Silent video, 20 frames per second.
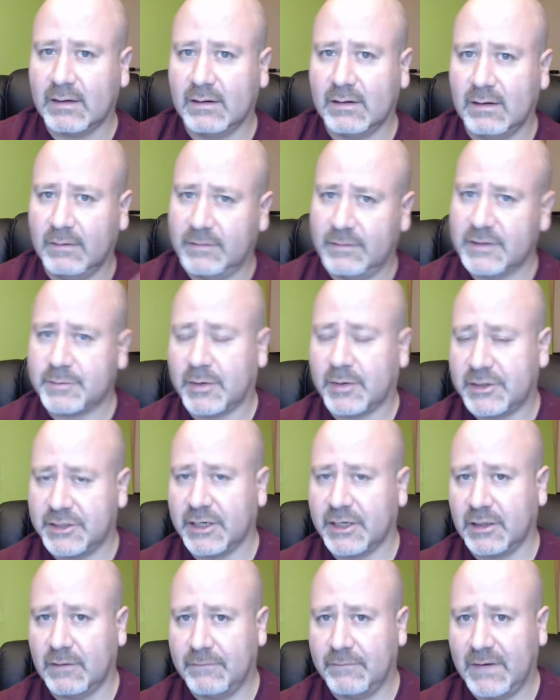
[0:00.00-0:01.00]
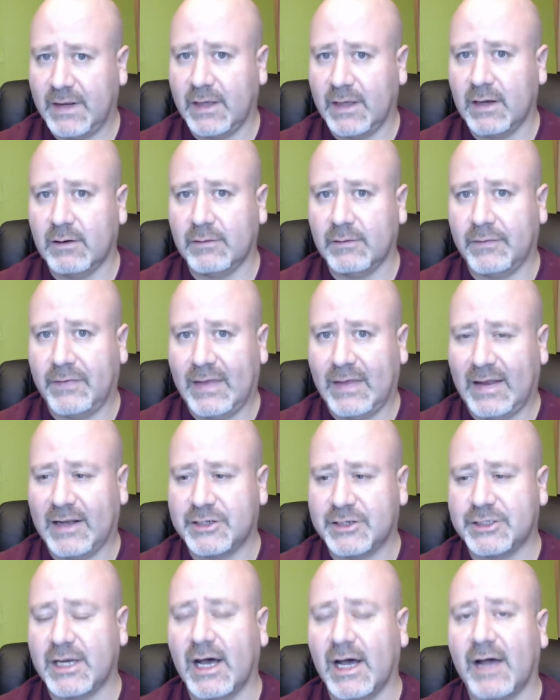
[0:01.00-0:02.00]
of this particular video that I
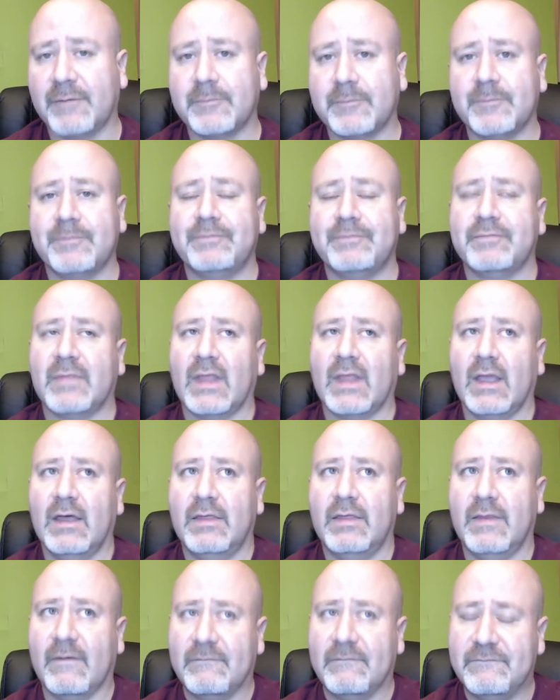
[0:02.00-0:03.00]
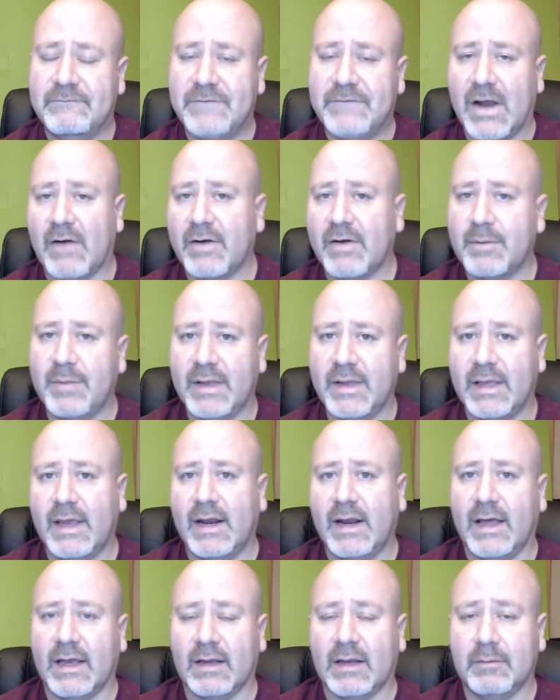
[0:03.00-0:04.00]
shot, the very
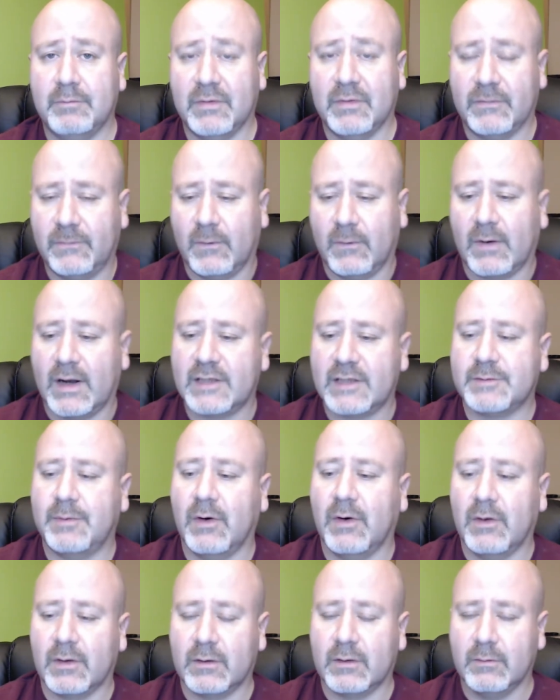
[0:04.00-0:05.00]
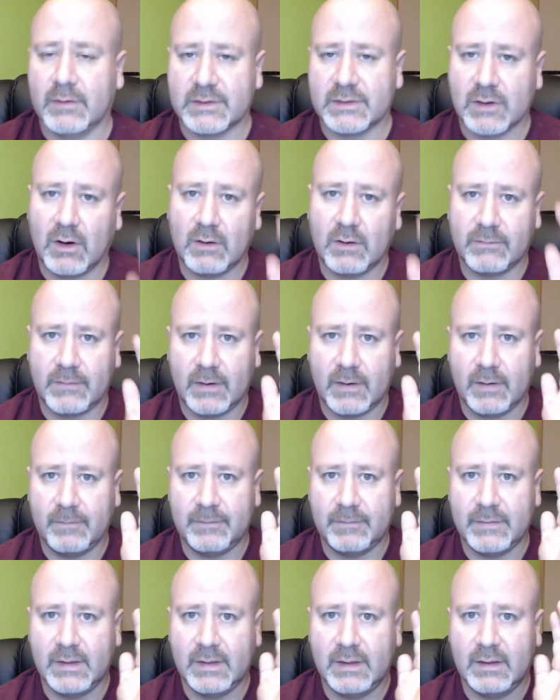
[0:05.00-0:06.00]
beginning before I spoke, was all from
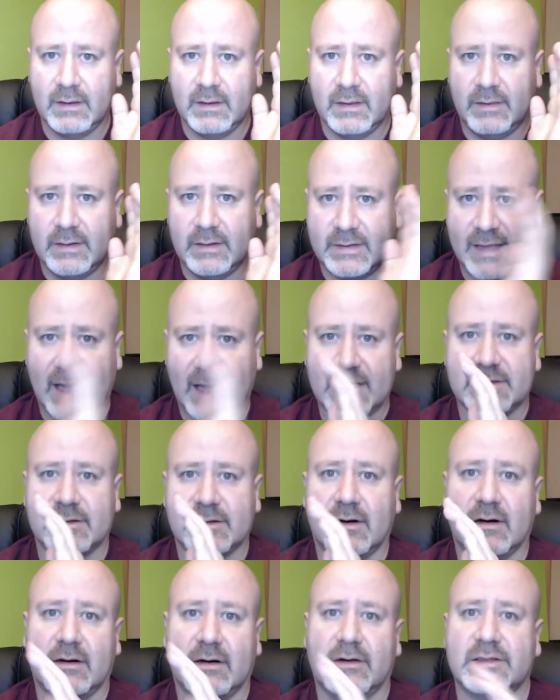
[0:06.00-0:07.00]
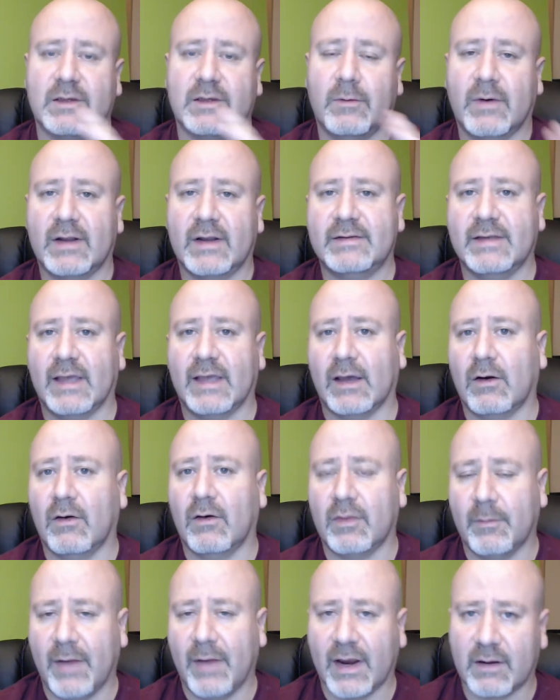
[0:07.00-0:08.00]
the Takstar, because I wanted to get all
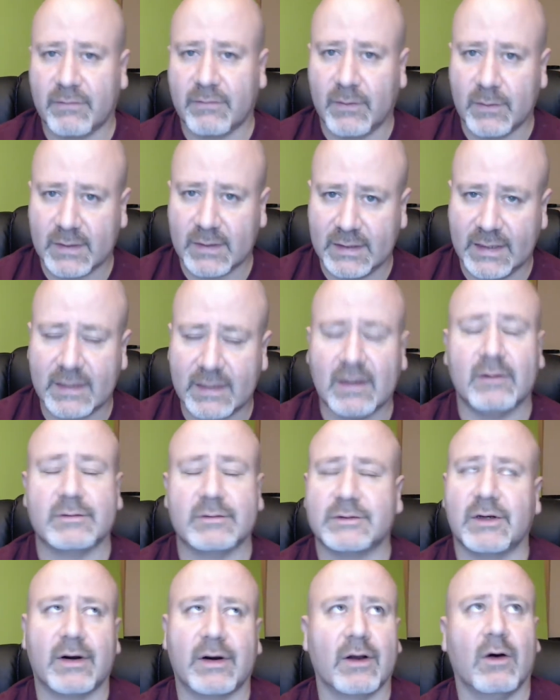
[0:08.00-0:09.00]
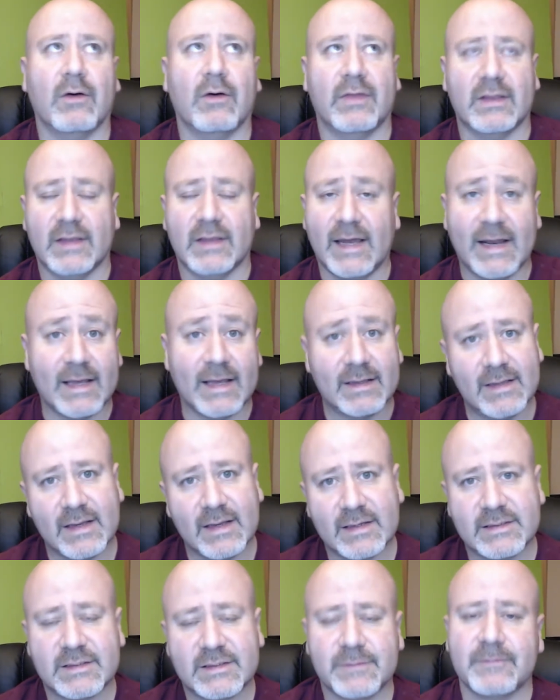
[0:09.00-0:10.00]
the all the lighting
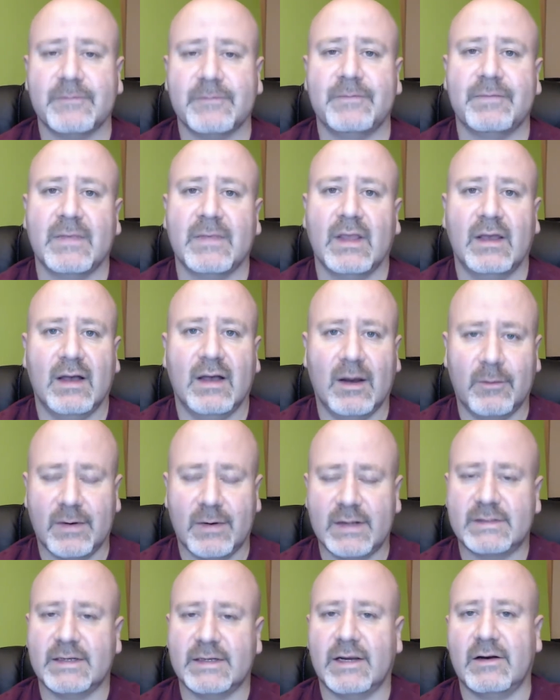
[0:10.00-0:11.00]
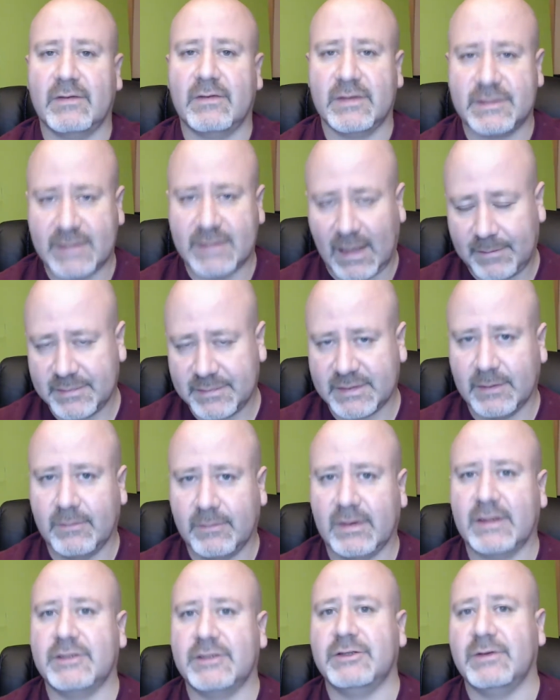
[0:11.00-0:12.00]
clicks. I wanted to hear the steps. I
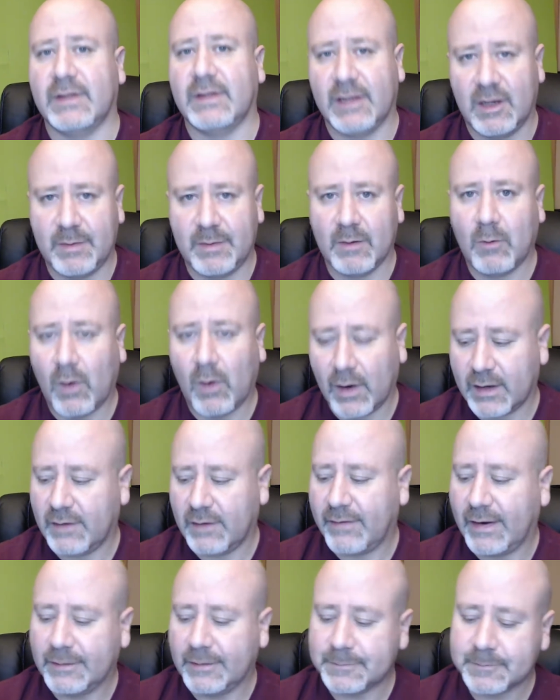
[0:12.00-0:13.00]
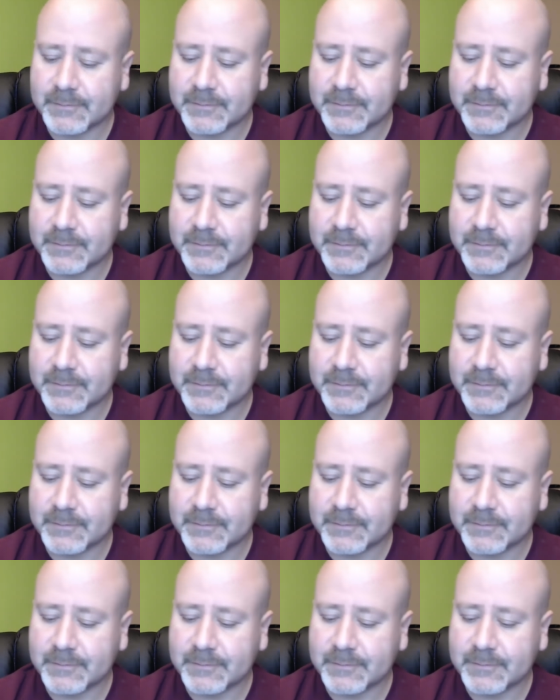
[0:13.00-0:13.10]
wanted you to hear me walking around.